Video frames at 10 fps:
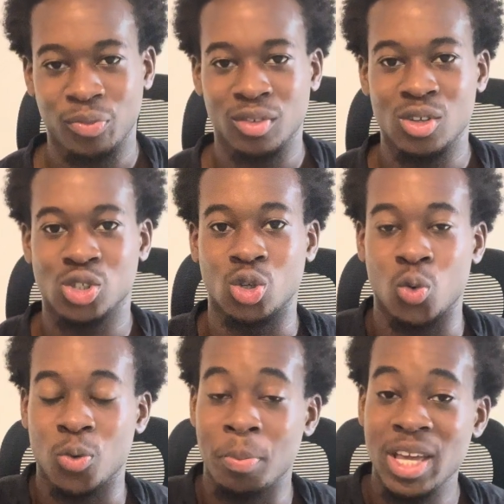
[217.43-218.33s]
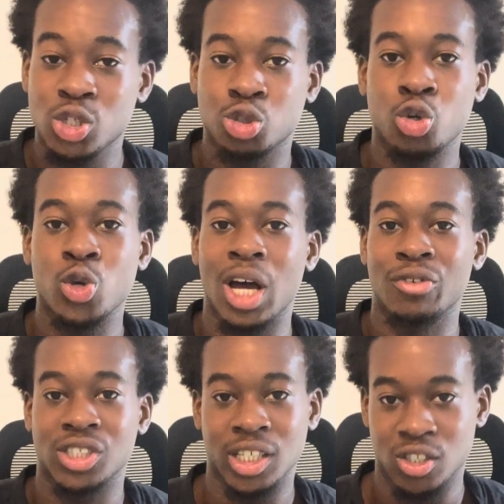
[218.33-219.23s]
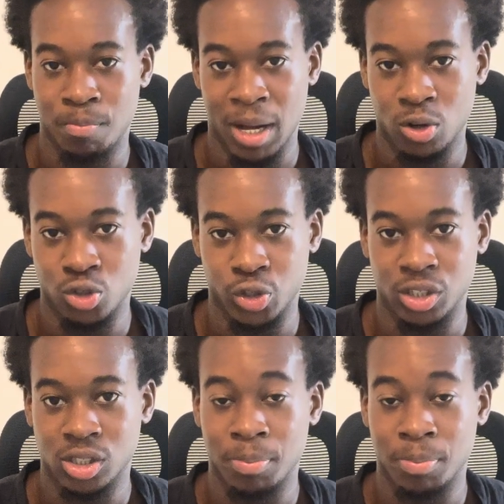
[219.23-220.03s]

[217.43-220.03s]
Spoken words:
So make sure you have a set of boundaries.